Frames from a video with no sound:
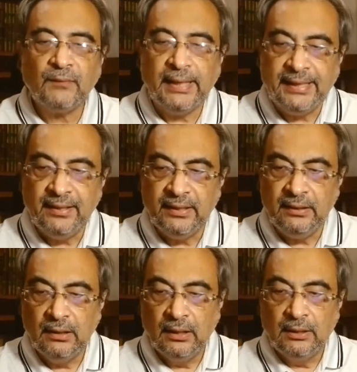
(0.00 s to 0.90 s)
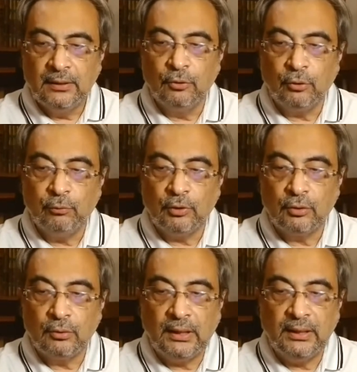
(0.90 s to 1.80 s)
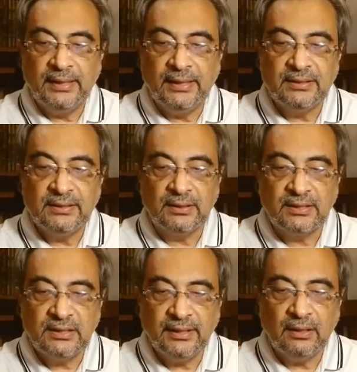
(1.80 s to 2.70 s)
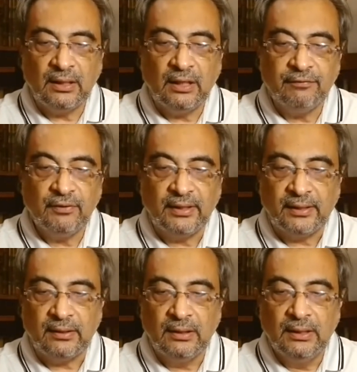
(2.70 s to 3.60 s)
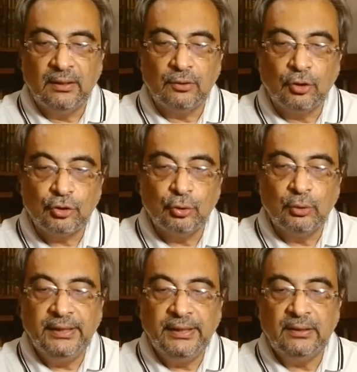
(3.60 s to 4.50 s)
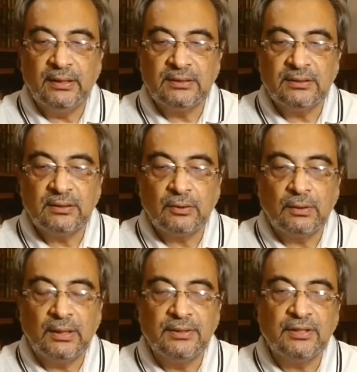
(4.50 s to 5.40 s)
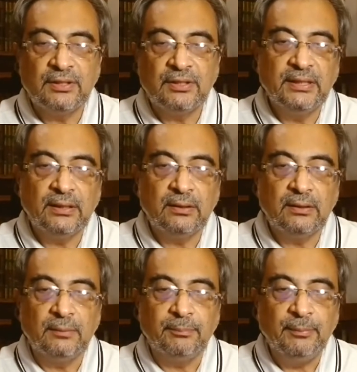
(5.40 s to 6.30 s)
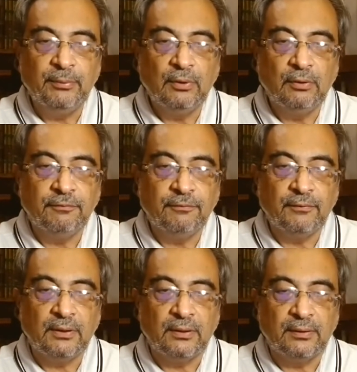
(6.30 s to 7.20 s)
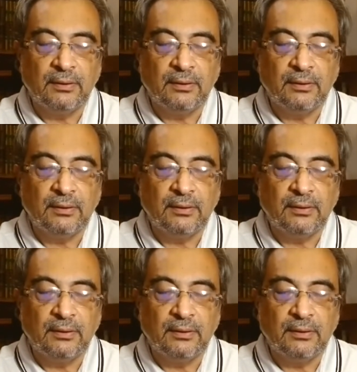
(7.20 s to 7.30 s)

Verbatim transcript: And then look what the Quran has uh, said after that. Not only does the Quran say that the people of uh,